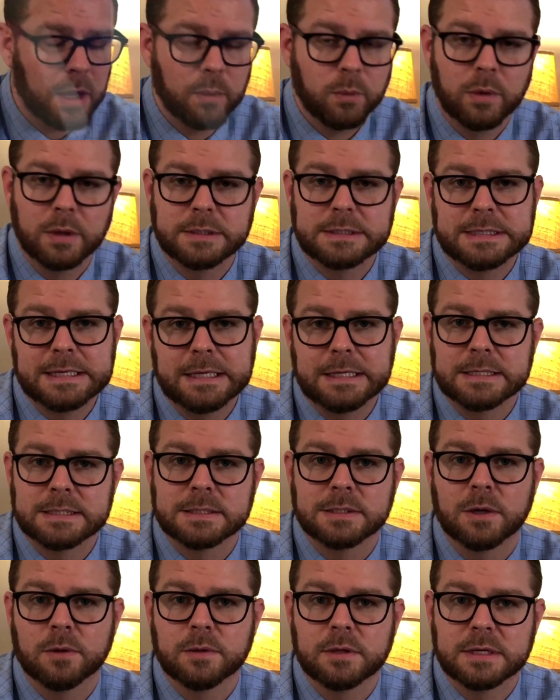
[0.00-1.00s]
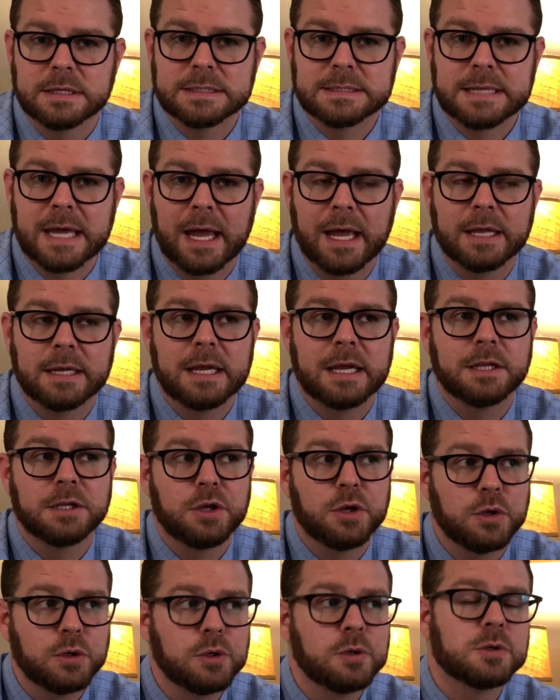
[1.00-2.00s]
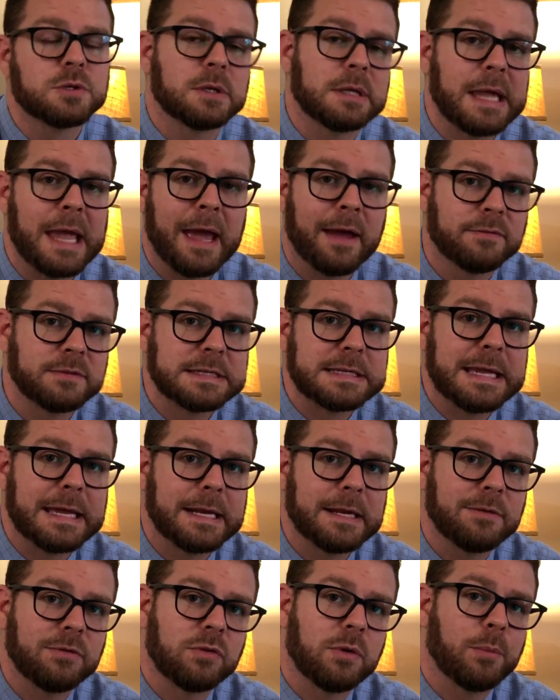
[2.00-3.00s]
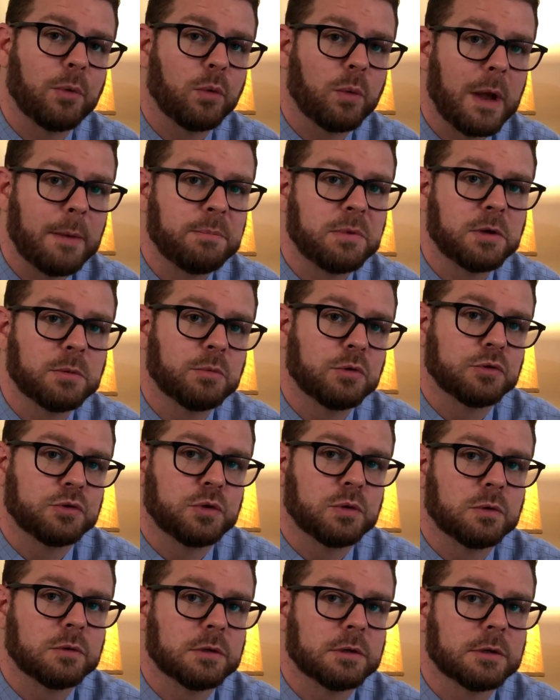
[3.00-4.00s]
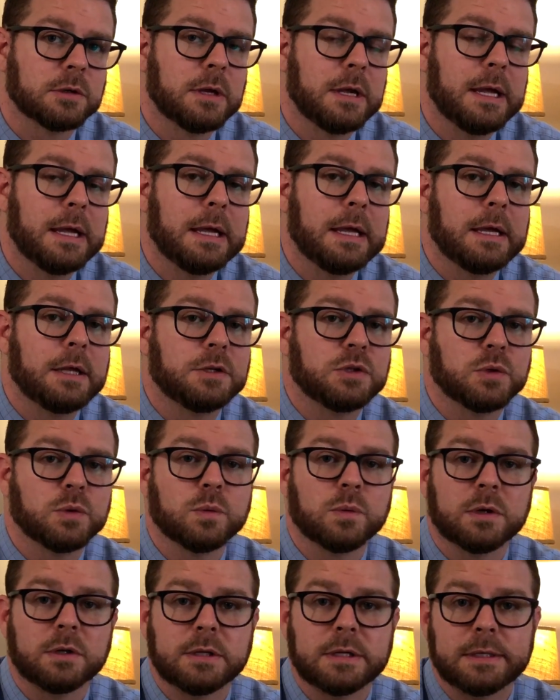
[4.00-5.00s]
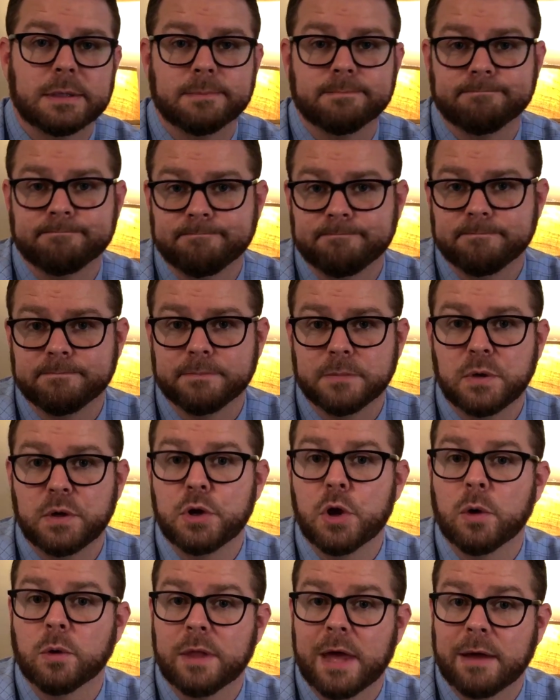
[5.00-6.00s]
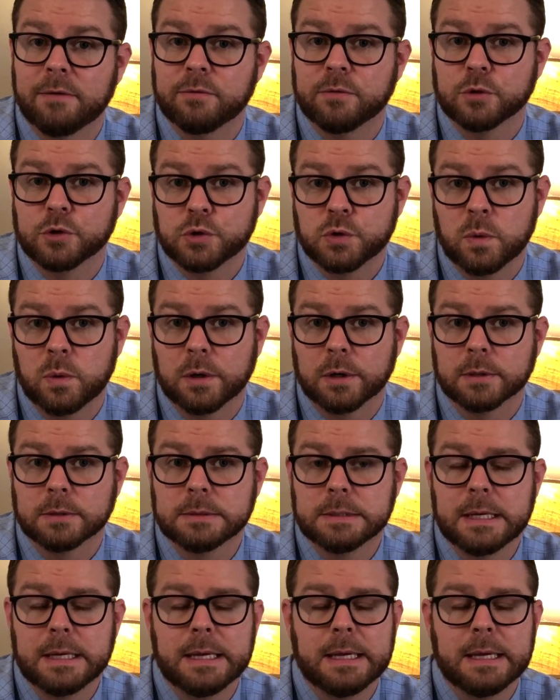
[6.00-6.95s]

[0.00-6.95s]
want to get a stone that is dyed, and you usually have to get it from a reputable jeweler to really know that for sure.